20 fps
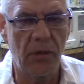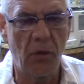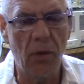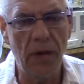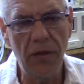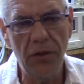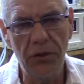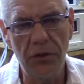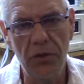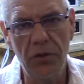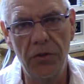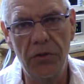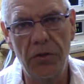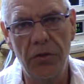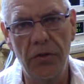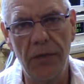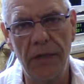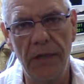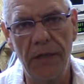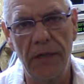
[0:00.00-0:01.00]
1, 2,
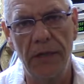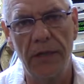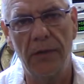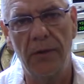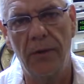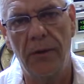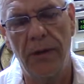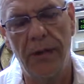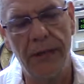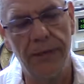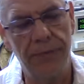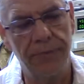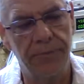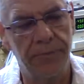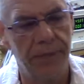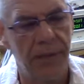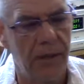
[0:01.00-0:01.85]
3, right?